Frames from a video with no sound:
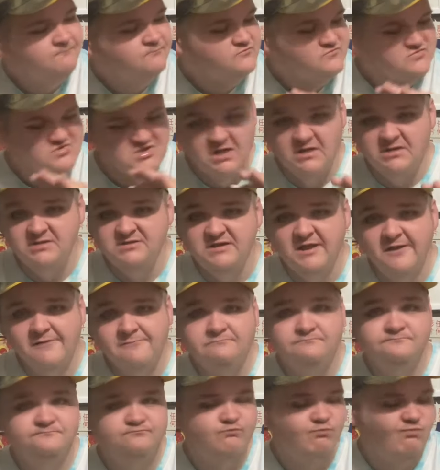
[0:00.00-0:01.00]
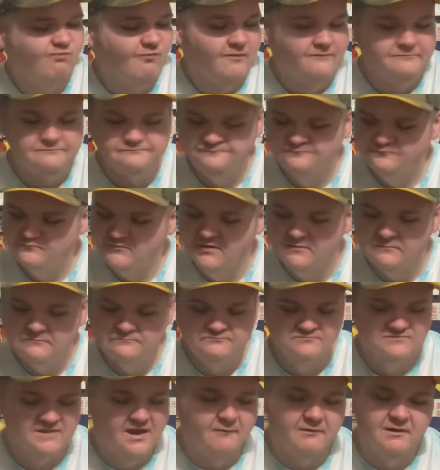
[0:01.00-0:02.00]
Telling you,
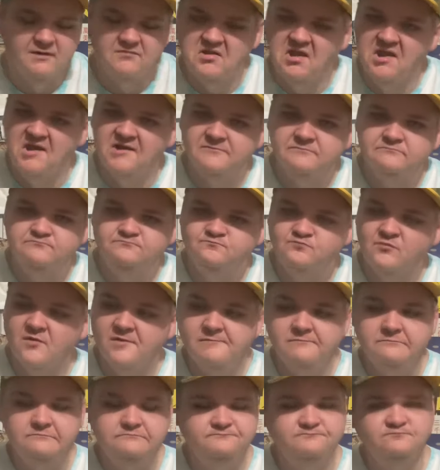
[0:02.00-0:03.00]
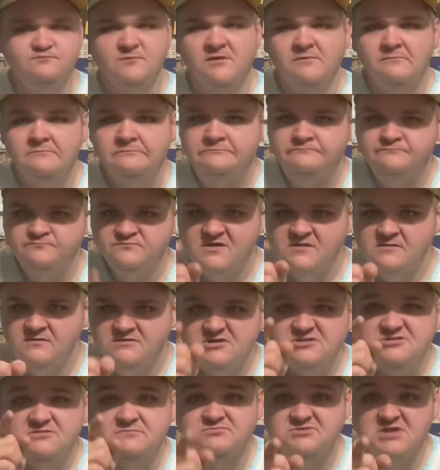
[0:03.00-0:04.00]
that right there,
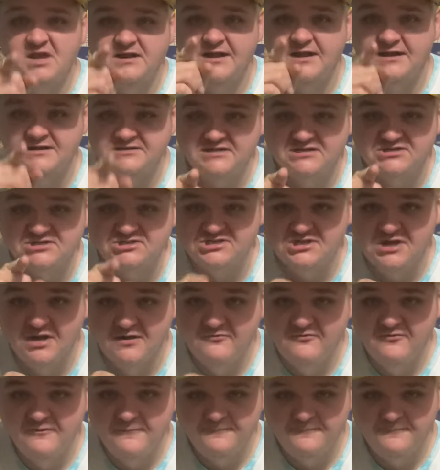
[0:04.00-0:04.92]
some 10 out of 10 stuff.